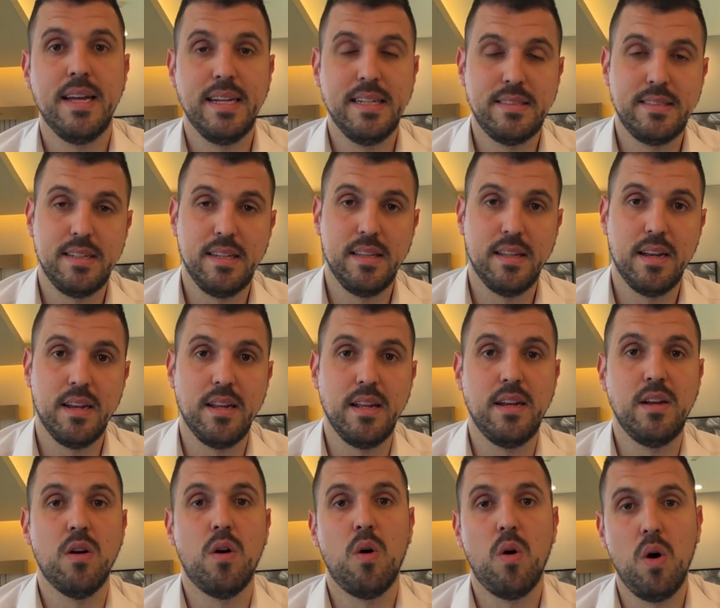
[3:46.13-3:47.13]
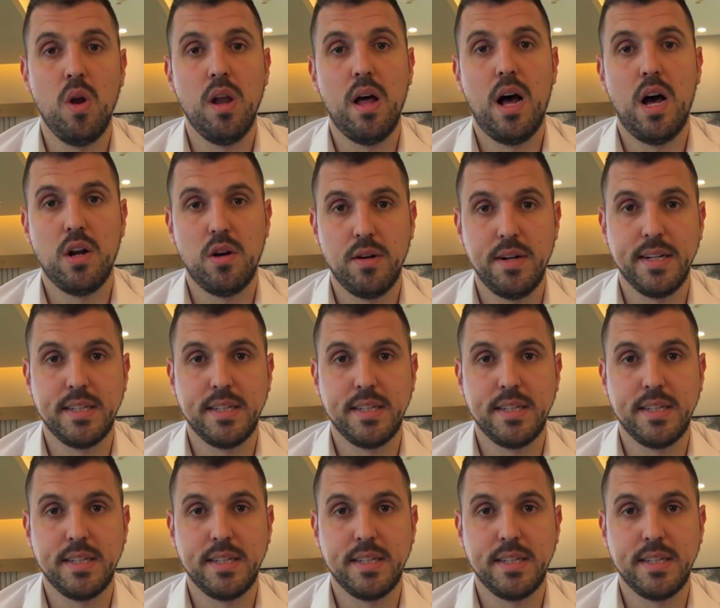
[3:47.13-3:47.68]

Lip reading: It's hidden in all other